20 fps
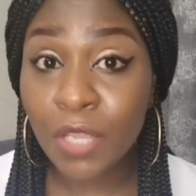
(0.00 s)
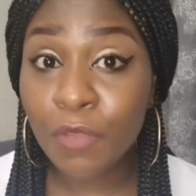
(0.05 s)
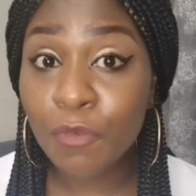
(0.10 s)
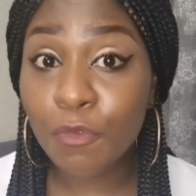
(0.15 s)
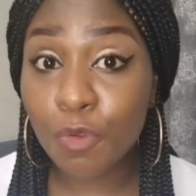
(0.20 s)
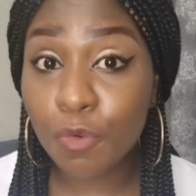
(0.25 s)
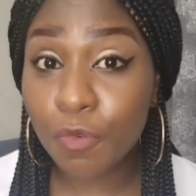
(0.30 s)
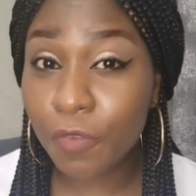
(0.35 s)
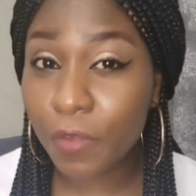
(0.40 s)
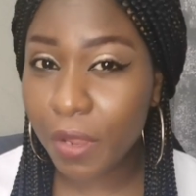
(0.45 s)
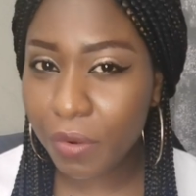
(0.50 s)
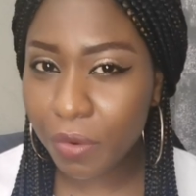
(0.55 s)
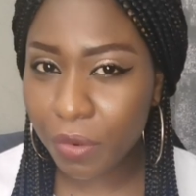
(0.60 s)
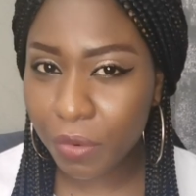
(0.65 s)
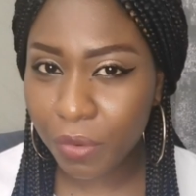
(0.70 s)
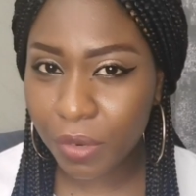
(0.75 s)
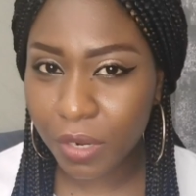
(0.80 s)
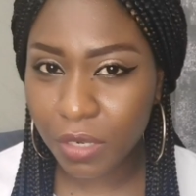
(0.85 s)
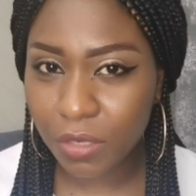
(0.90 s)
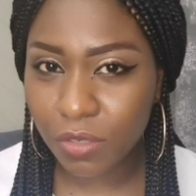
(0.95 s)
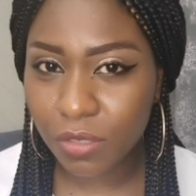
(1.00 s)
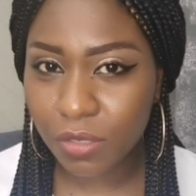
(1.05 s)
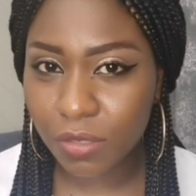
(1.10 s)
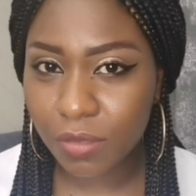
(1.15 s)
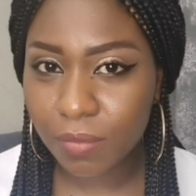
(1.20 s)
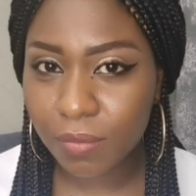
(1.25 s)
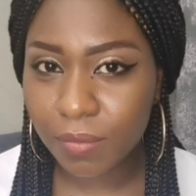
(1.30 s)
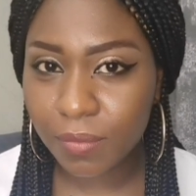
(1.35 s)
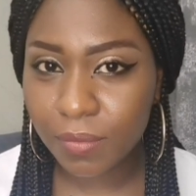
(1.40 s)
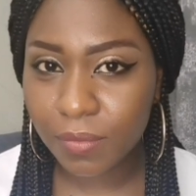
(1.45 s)
If you're very rich,
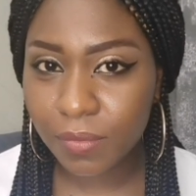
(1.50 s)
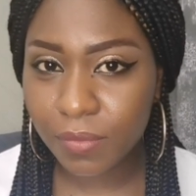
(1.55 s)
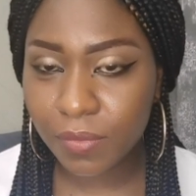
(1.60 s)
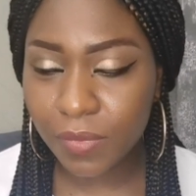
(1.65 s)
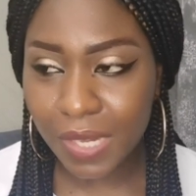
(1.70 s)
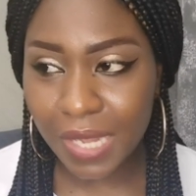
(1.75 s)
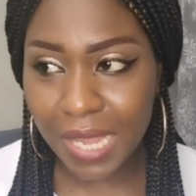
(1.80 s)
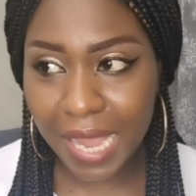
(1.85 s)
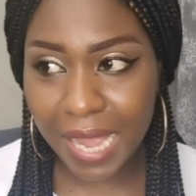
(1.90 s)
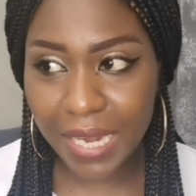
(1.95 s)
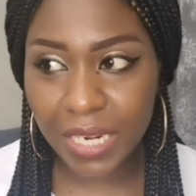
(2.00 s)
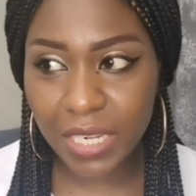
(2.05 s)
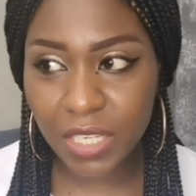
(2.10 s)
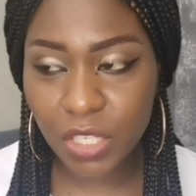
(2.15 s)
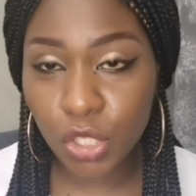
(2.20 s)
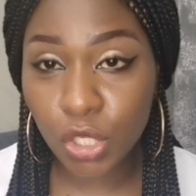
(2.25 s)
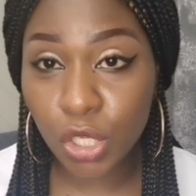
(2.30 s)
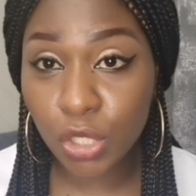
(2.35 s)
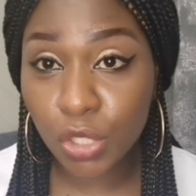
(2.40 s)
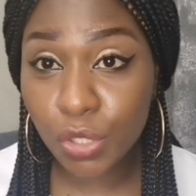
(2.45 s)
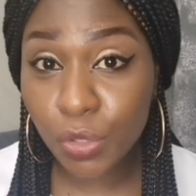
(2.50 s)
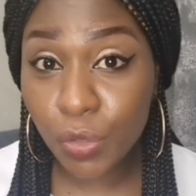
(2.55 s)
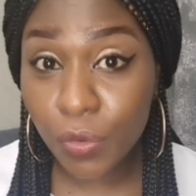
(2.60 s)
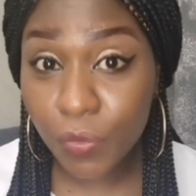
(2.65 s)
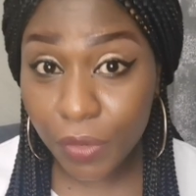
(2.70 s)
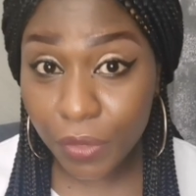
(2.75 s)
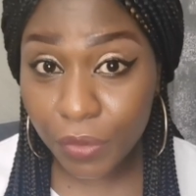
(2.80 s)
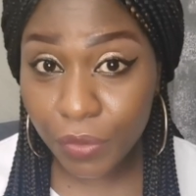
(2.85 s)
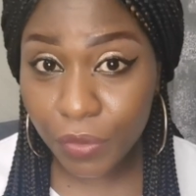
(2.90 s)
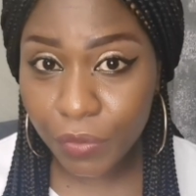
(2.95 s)
and he's not so
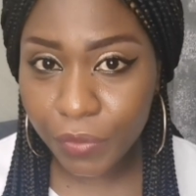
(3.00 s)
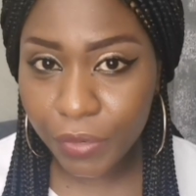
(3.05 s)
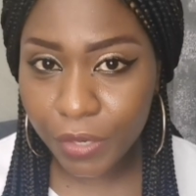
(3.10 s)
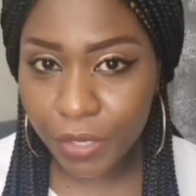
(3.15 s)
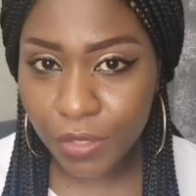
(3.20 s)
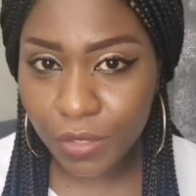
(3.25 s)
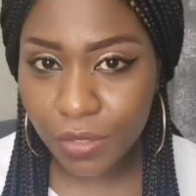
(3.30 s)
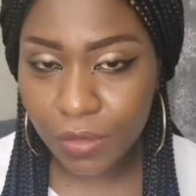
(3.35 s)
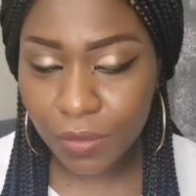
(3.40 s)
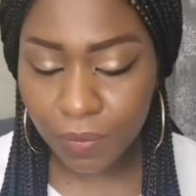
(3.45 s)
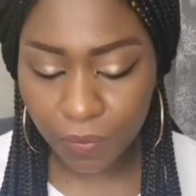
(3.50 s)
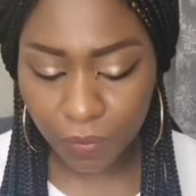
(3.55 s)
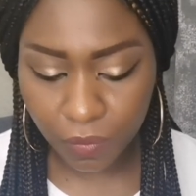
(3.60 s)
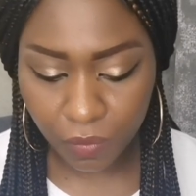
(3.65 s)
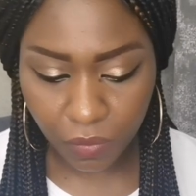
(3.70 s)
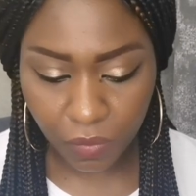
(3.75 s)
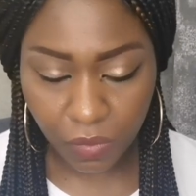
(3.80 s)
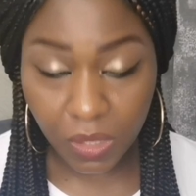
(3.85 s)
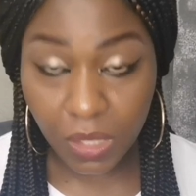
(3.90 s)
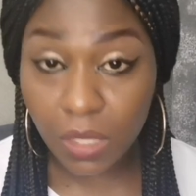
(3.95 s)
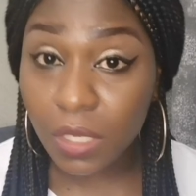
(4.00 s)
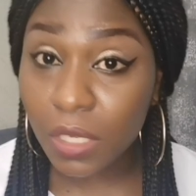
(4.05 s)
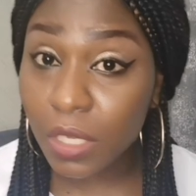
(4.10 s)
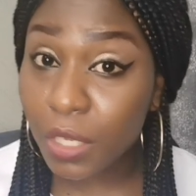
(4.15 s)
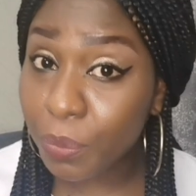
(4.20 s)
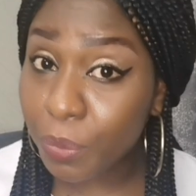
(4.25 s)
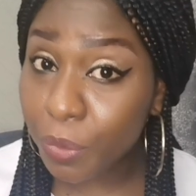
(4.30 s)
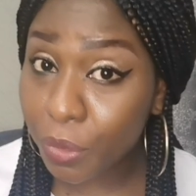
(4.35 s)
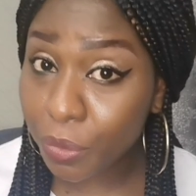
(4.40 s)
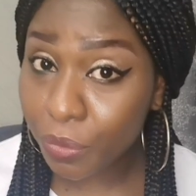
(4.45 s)
very rich,
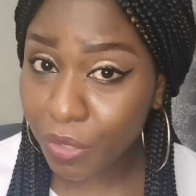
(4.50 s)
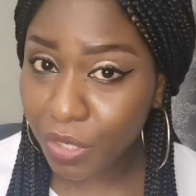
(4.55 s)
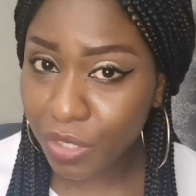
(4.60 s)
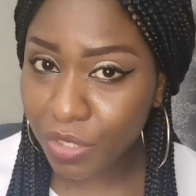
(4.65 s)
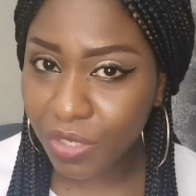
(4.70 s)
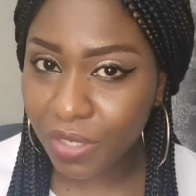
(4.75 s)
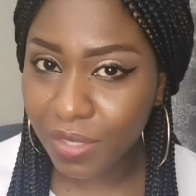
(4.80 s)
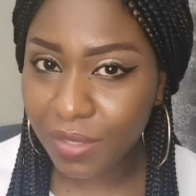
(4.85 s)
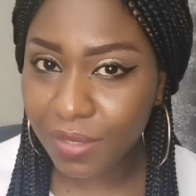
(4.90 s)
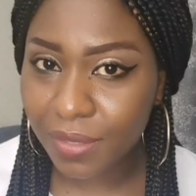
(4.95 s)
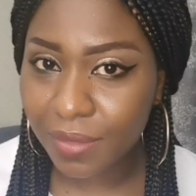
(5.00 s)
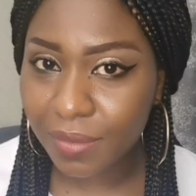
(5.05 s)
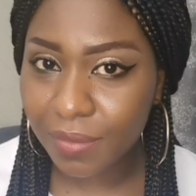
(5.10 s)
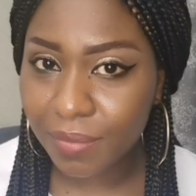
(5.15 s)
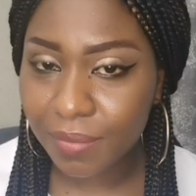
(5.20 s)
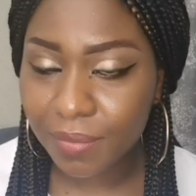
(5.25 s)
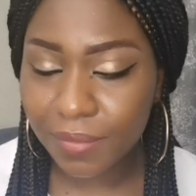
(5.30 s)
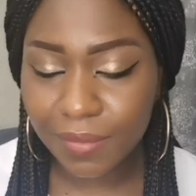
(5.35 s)
keep your riches.